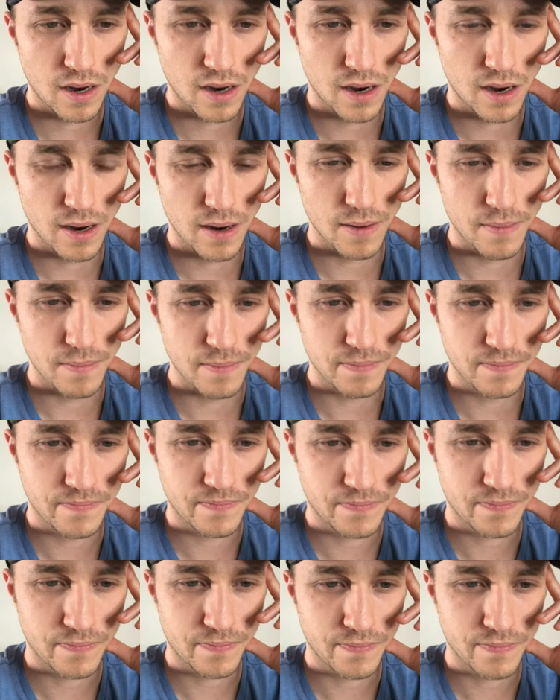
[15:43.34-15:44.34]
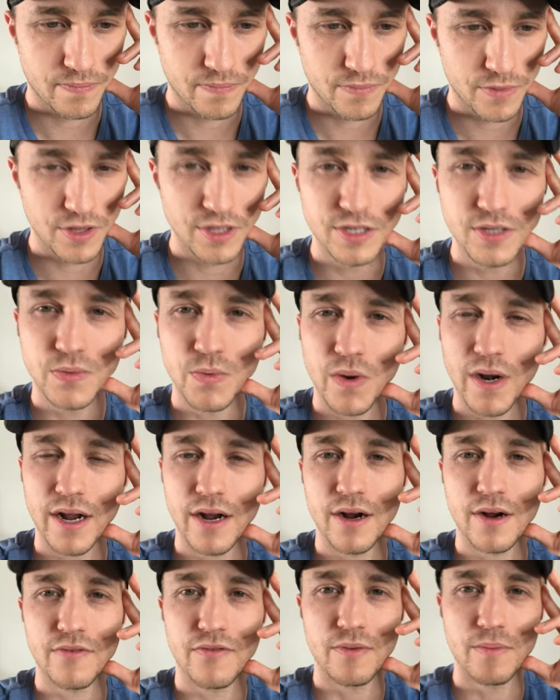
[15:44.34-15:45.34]
Um, this is what I
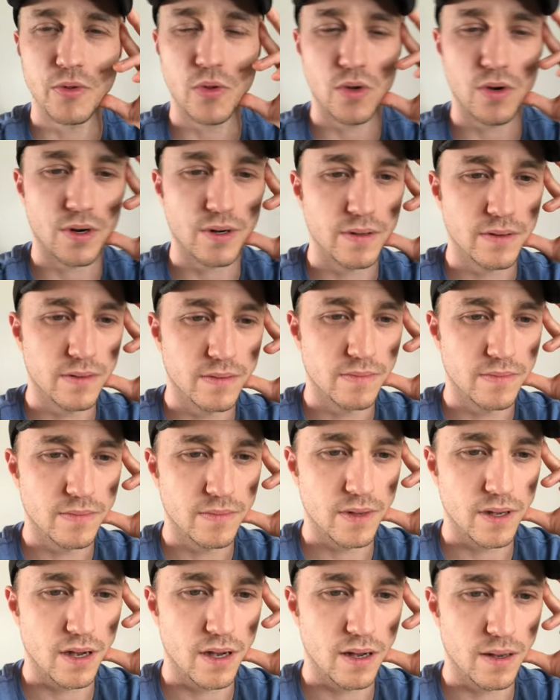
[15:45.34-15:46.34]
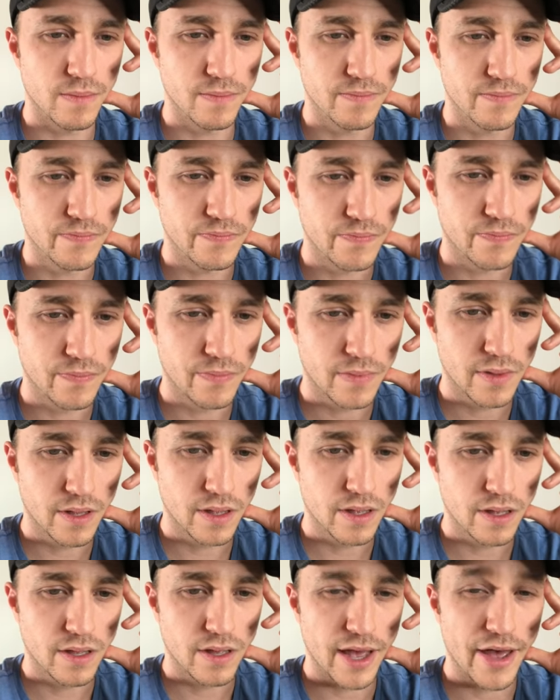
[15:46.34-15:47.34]
heard from the Lord. Um,
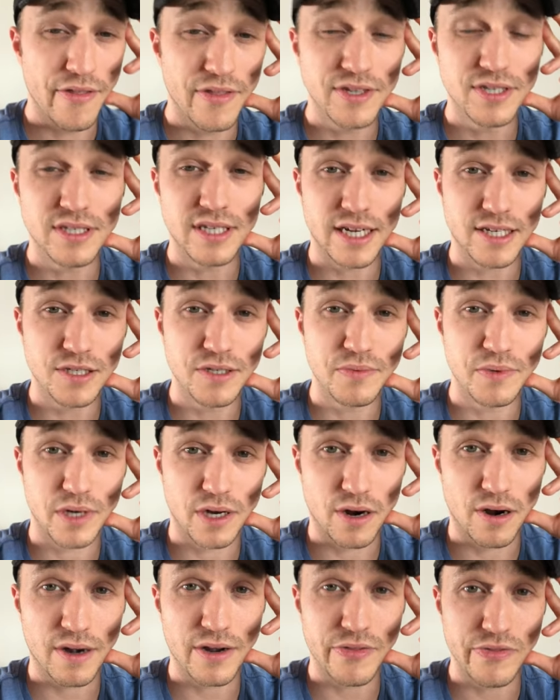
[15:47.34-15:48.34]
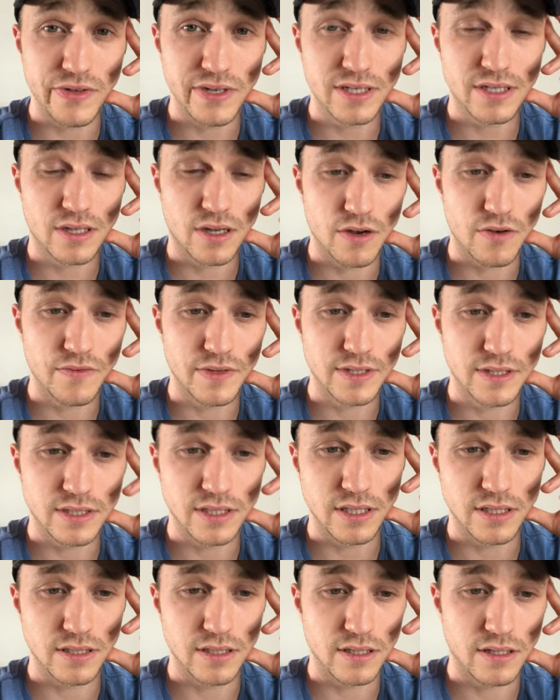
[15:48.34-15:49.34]
and this is actually regarding this COVID
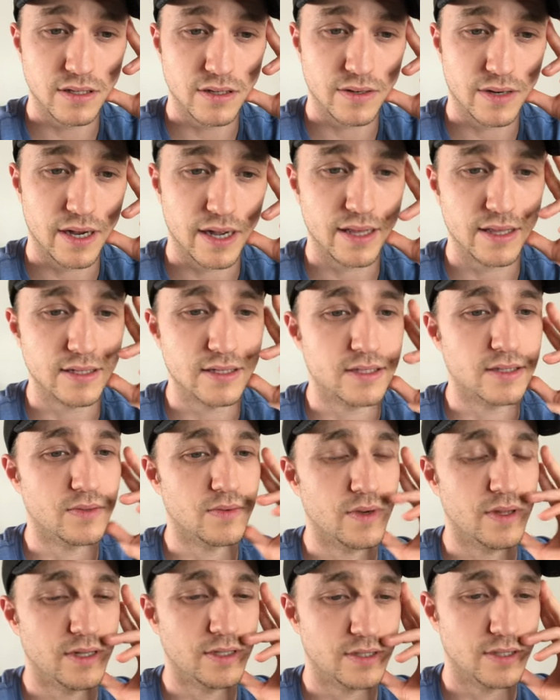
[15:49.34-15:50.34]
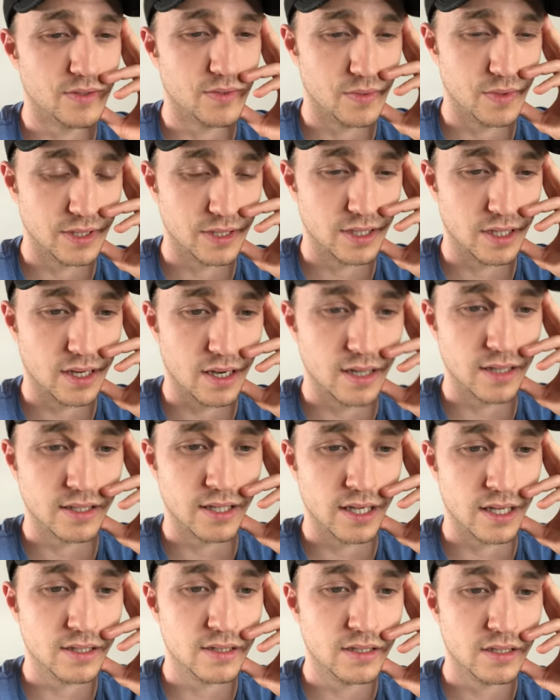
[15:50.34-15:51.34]
season. Okay, this is this is was the
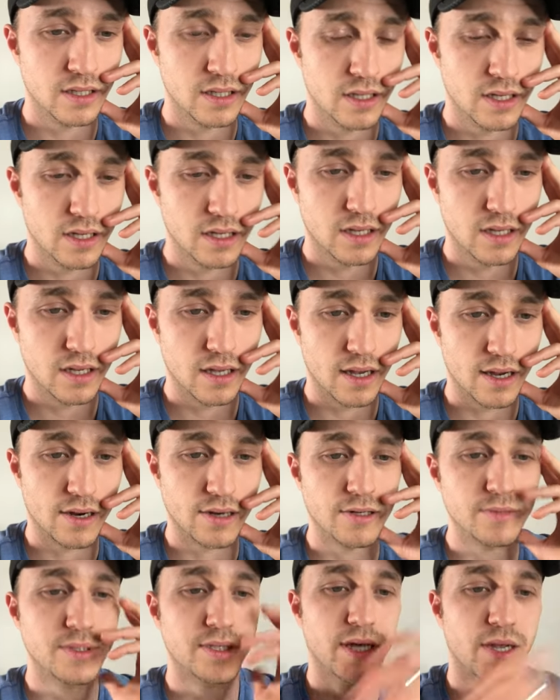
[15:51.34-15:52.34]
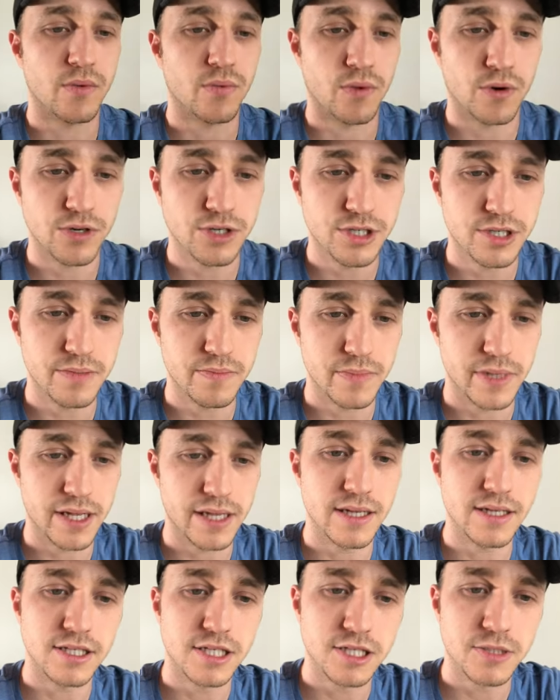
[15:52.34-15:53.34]
context. I heard him say, "Worship
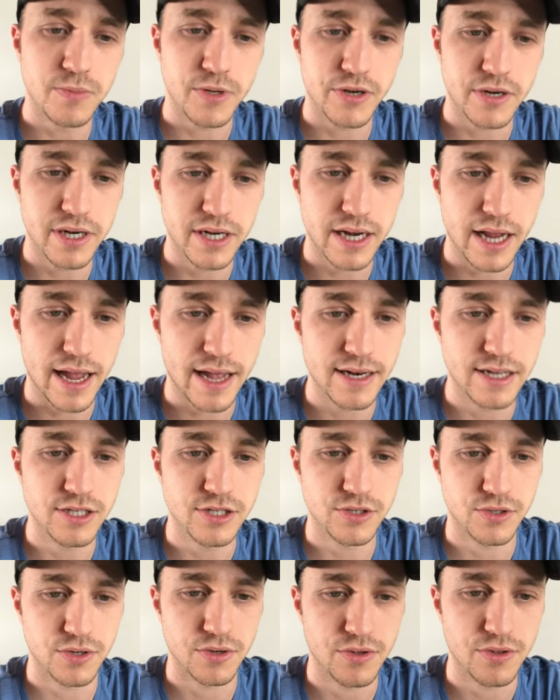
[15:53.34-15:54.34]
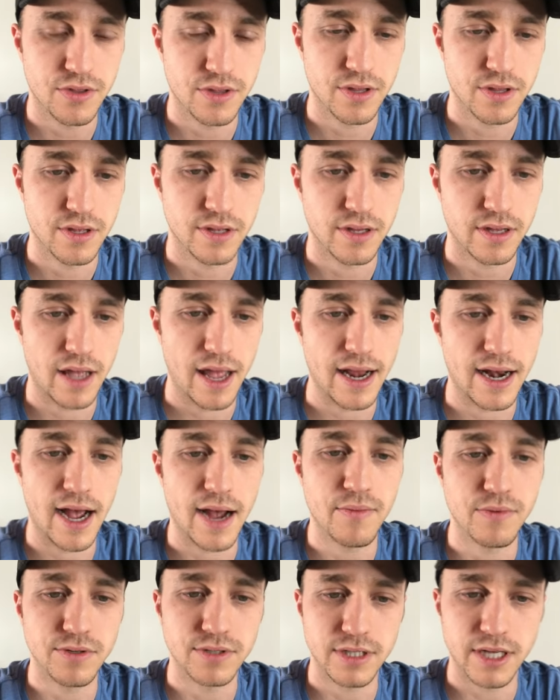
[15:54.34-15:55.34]
me in spirit and in truth, and
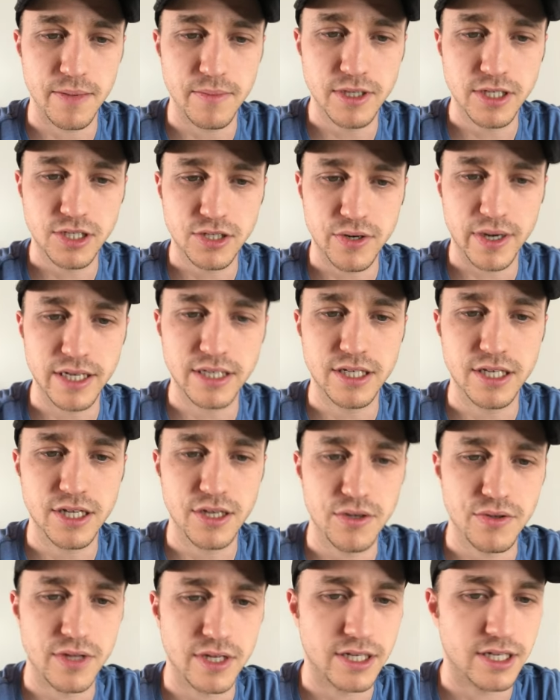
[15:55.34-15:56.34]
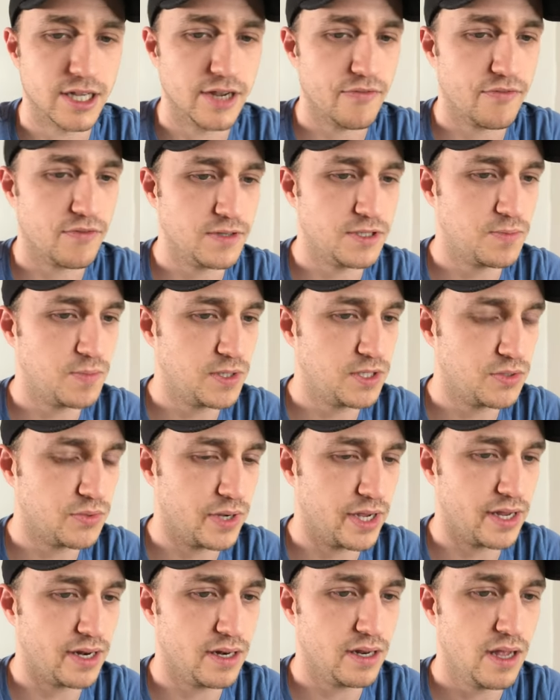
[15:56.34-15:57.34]
I will demonstrate to you the difference
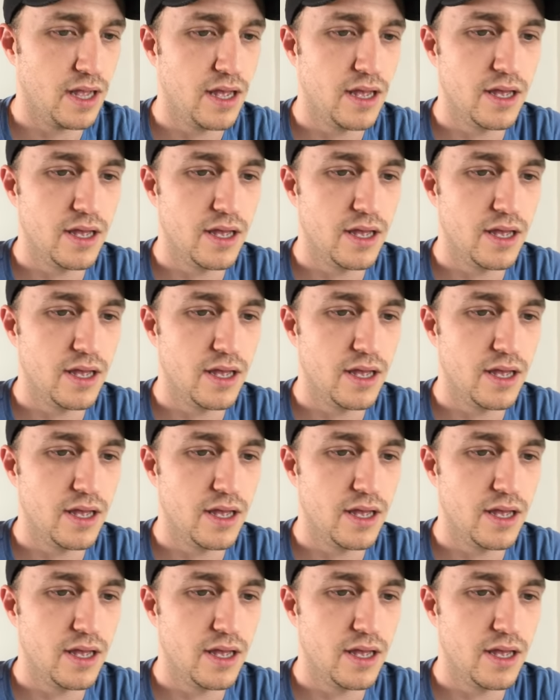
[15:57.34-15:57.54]
between